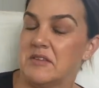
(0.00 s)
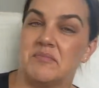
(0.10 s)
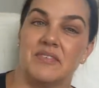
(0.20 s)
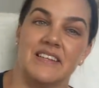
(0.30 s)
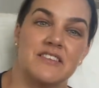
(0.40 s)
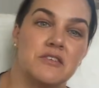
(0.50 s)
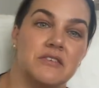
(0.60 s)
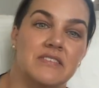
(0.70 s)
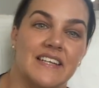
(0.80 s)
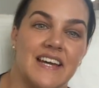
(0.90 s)
well, it's
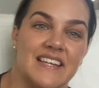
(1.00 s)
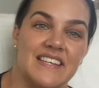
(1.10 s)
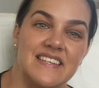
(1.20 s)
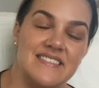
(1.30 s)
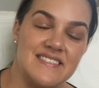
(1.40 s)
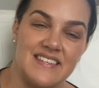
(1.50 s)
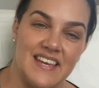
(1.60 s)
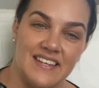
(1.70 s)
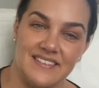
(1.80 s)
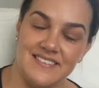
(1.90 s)
cooler colours,
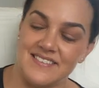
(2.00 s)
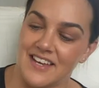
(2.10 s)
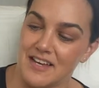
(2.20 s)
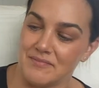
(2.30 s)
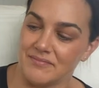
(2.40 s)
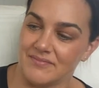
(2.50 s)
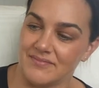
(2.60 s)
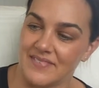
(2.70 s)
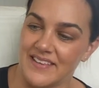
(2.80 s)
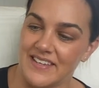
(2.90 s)
and
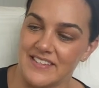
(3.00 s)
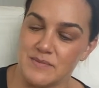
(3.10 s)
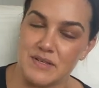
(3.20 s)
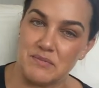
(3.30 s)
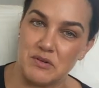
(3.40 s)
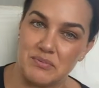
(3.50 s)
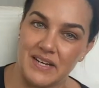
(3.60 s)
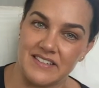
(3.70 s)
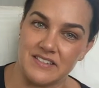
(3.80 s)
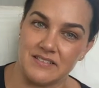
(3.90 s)
I think it's a bit more
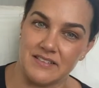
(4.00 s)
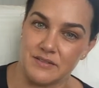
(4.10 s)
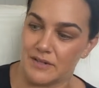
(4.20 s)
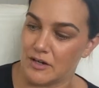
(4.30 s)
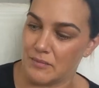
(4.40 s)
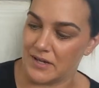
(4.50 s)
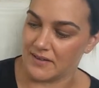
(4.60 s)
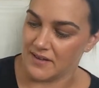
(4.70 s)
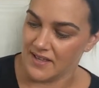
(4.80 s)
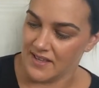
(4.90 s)
practical as well. But
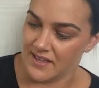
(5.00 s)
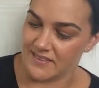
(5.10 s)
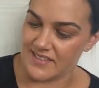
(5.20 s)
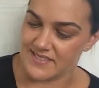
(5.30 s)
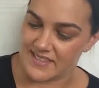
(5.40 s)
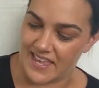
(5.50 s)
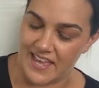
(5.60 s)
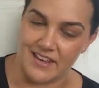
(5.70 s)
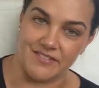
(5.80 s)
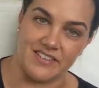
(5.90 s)
this
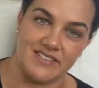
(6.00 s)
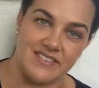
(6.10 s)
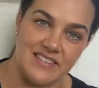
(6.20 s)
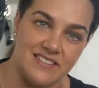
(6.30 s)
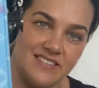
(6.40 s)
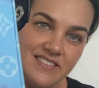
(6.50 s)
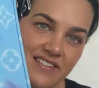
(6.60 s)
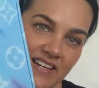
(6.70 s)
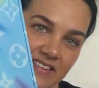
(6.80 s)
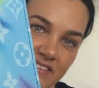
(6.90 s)
canvas is
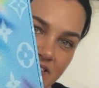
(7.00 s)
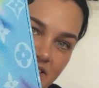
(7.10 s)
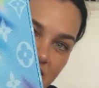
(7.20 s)
just